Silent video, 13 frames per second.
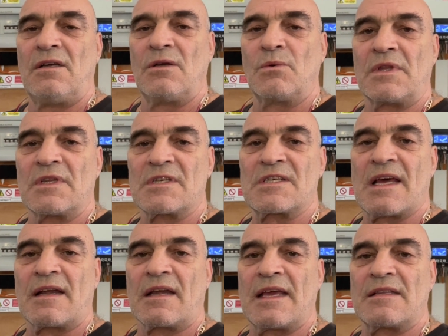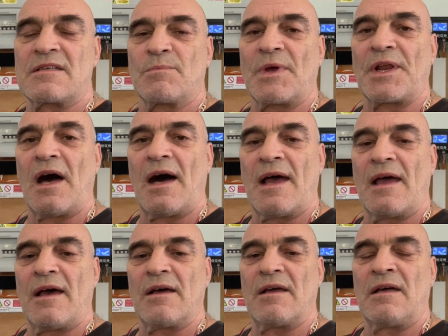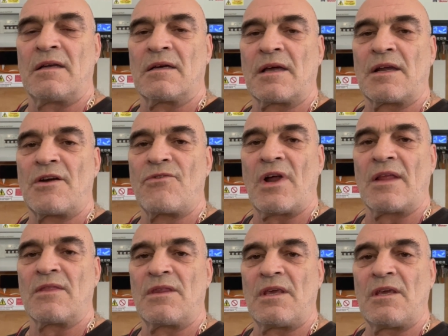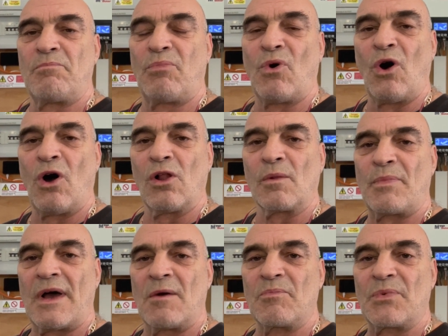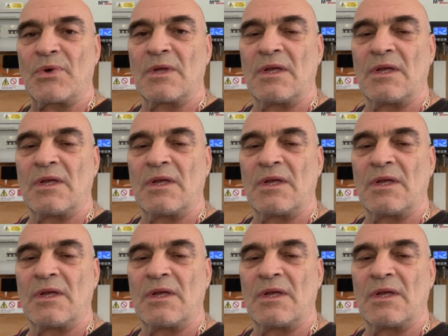when the sun gets a bit higher, and I'm going to run the borehole pump